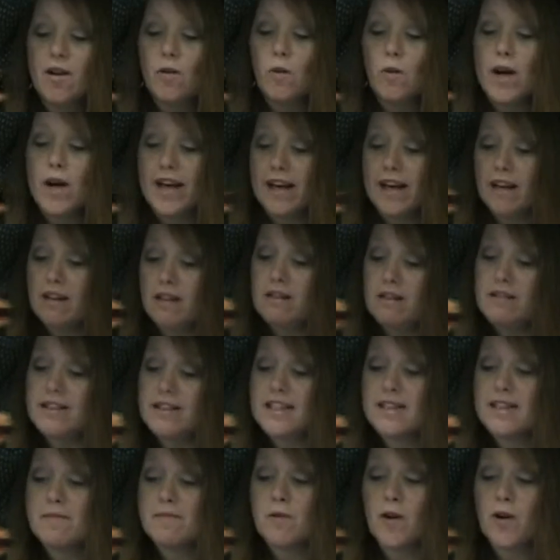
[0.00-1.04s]
Well,
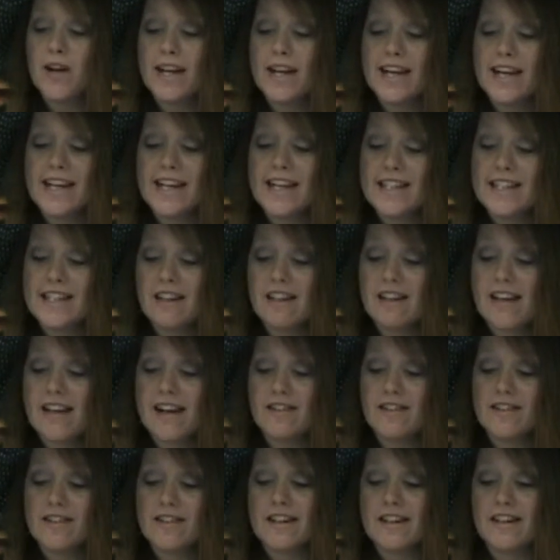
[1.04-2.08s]
this morning it is
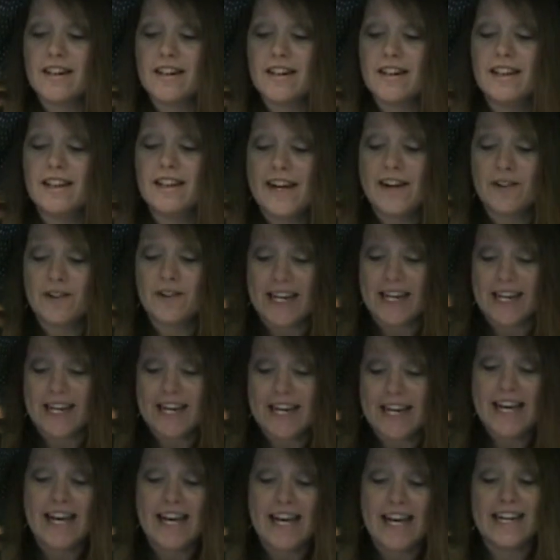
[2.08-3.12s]
cloud
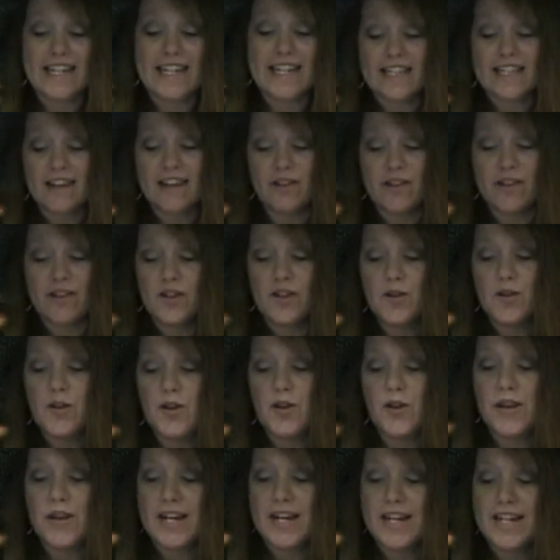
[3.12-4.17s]
cloudy and it's 72
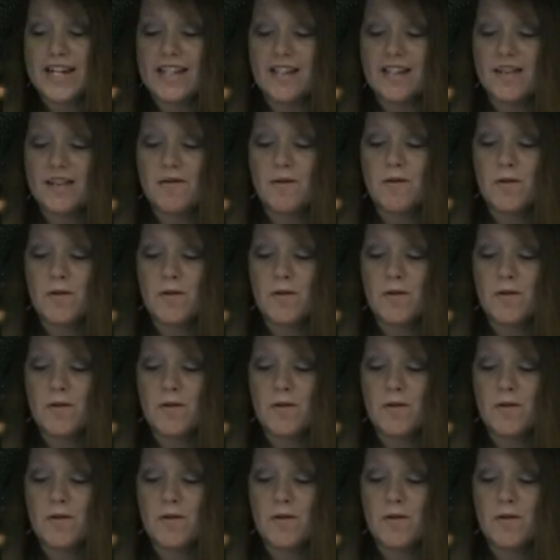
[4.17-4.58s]
degrees.